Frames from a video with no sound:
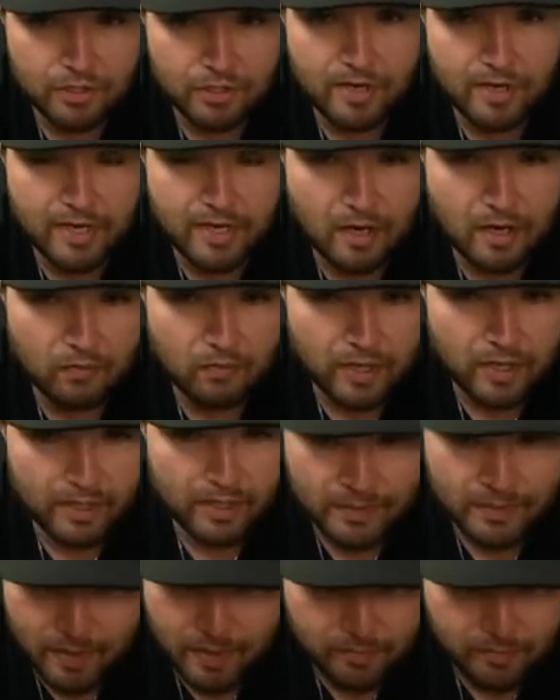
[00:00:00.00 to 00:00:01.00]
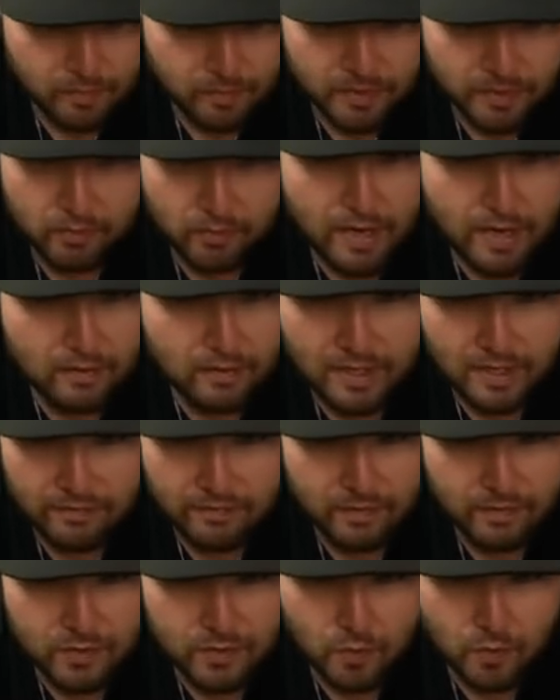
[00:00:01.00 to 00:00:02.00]
Strikeout rate is probably around
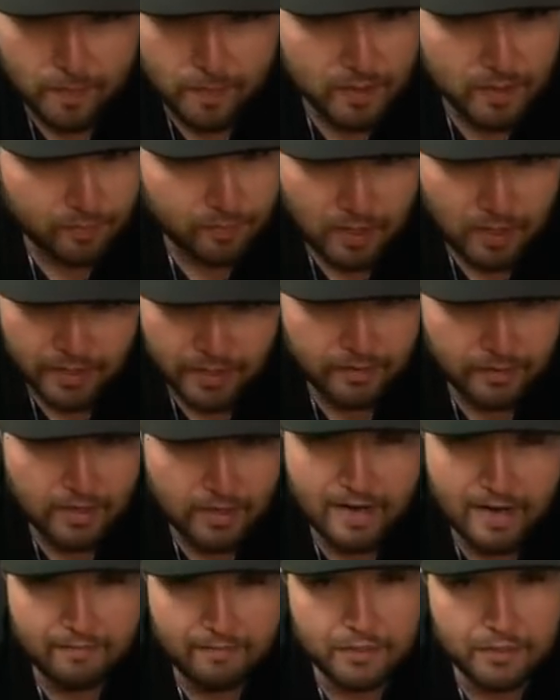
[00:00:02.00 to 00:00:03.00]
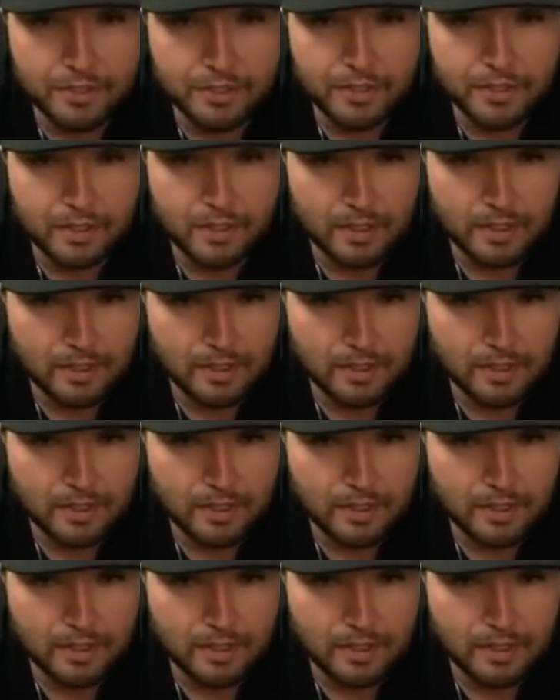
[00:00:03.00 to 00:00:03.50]
average. Whip is probably around average.